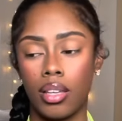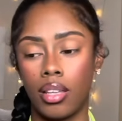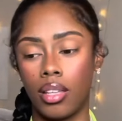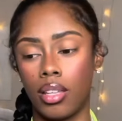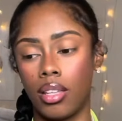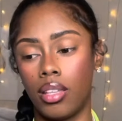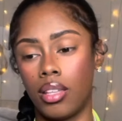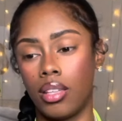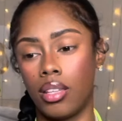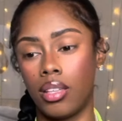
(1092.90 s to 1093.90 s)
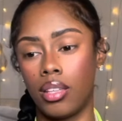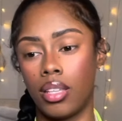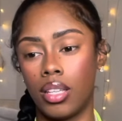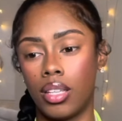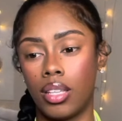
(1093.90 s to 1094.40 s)

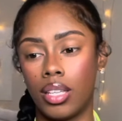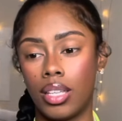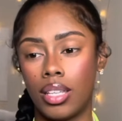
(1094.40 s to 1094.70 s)
Nobody speaks.